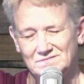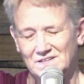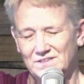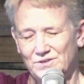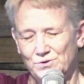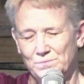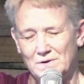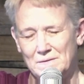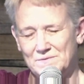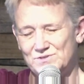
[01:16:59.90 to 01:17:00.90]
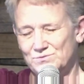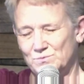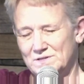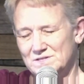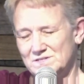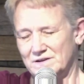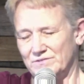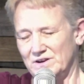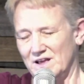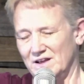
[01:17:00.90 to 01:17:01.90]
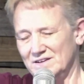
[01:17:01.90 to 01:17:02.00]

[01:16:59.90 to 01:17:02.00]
And that you promise you're with us every day.